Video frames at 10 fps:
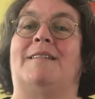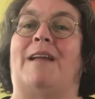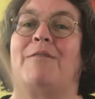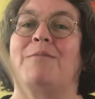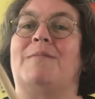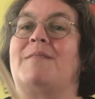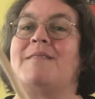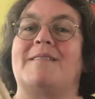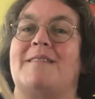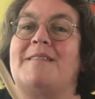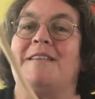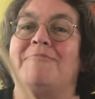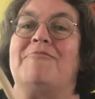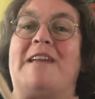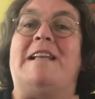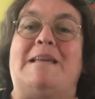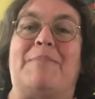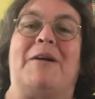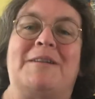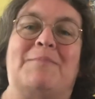Now, this really
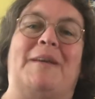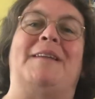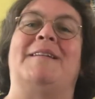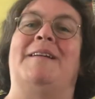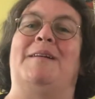bugged me